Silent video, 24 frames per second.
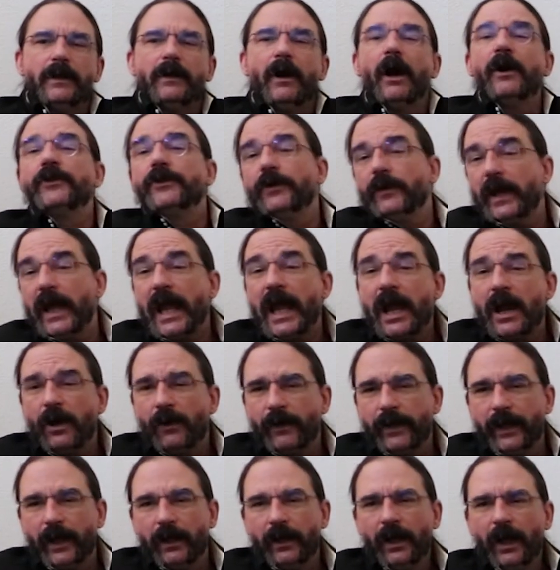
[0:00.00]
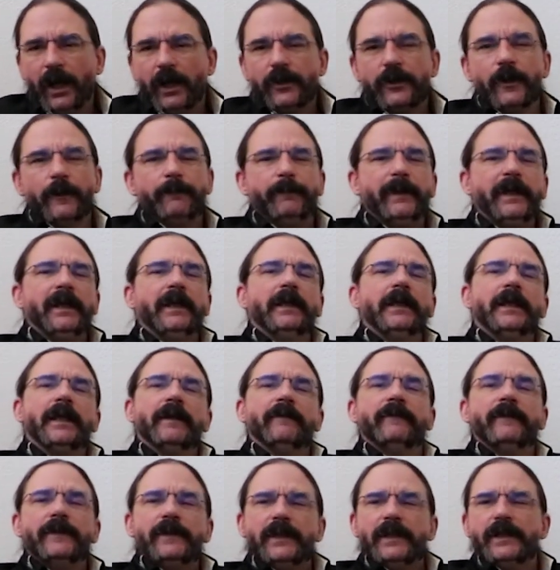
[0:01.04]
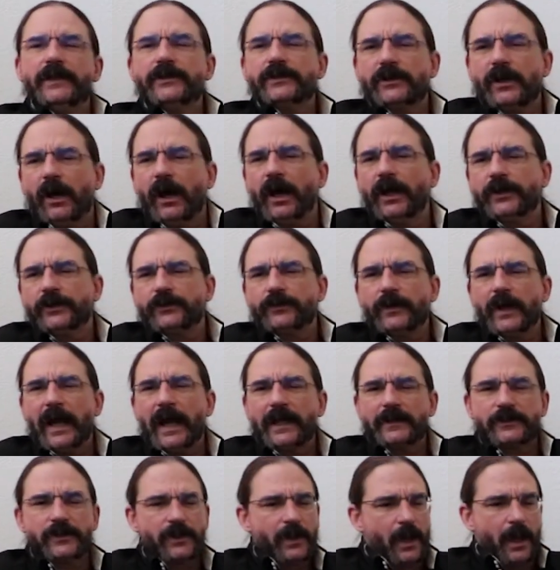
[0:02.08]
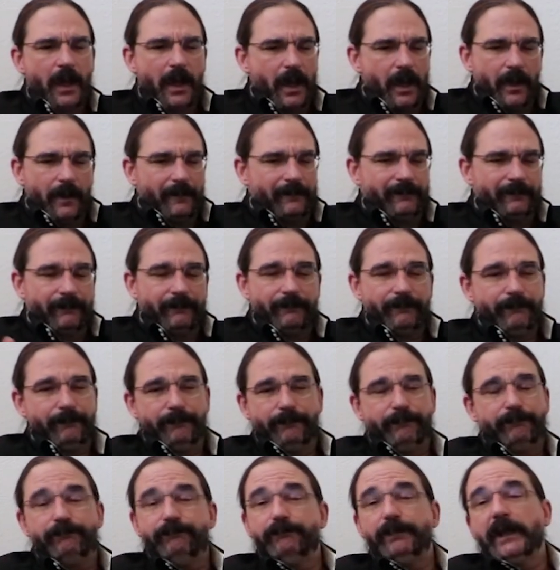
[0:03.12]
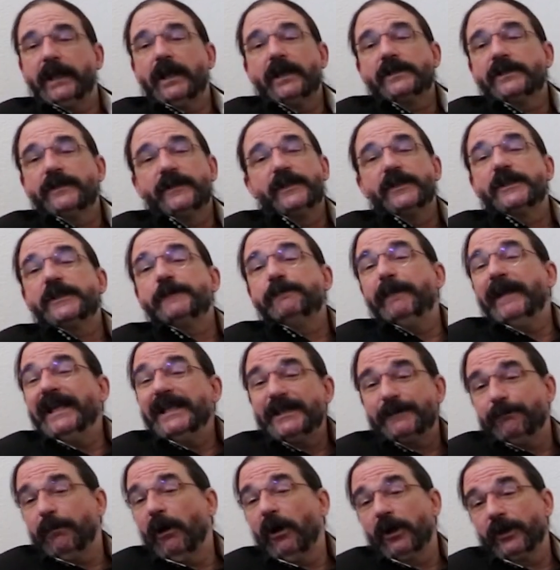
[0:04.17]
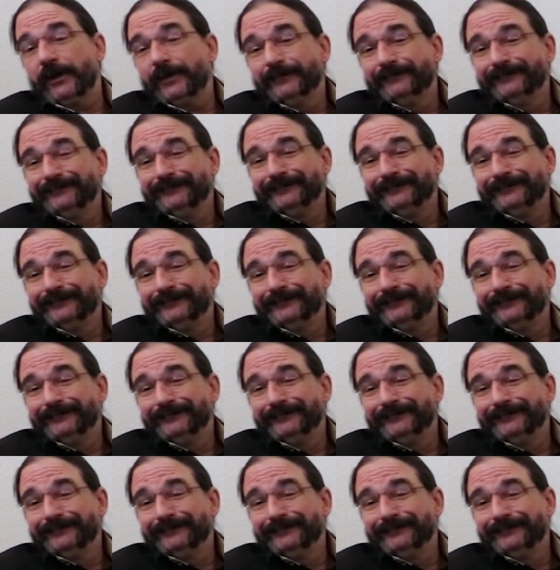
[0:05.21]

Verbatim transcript: other area. They're being given these contracts because of the space part.